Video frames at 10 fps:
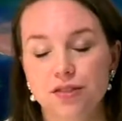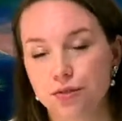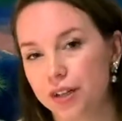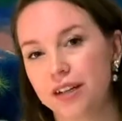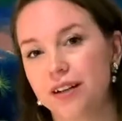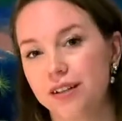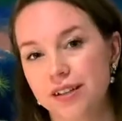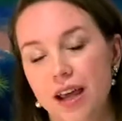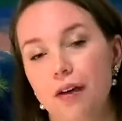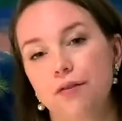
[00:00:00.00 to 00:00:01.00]
treat
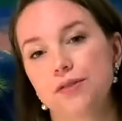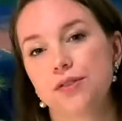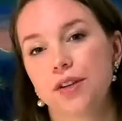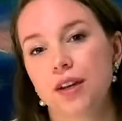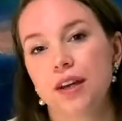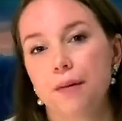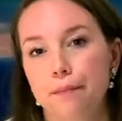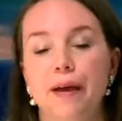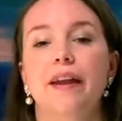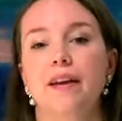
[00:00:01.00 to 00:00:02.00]
ourselves
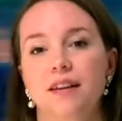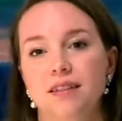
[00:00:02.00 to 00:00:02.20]
better?